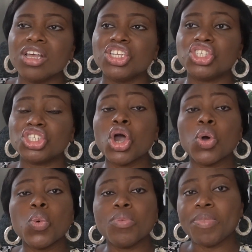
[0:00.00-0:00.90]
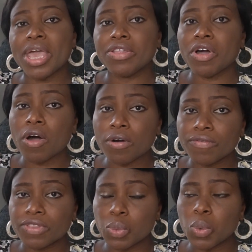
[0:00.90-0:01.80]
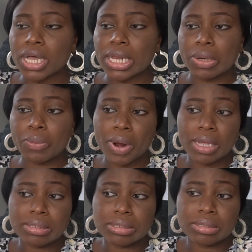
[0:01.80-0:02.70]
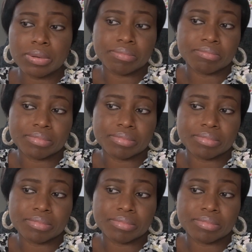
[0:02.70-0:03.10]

chunk we paid off the weekly rent. So,